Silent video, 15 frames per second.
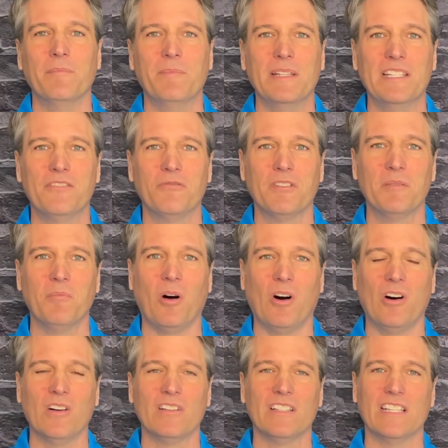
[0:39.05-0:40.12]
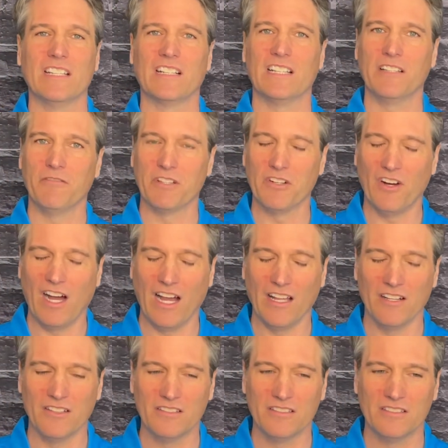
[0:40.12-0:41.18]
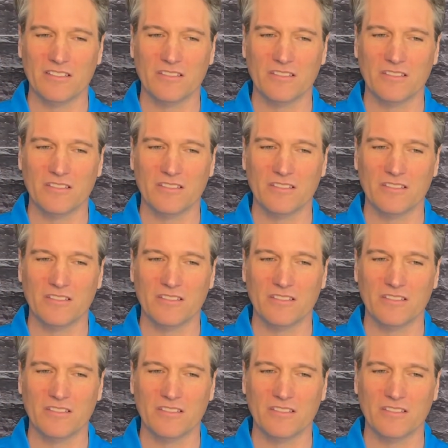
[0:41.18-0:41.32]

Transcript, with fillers: Beachwood Mall in Cleveland, Ohio,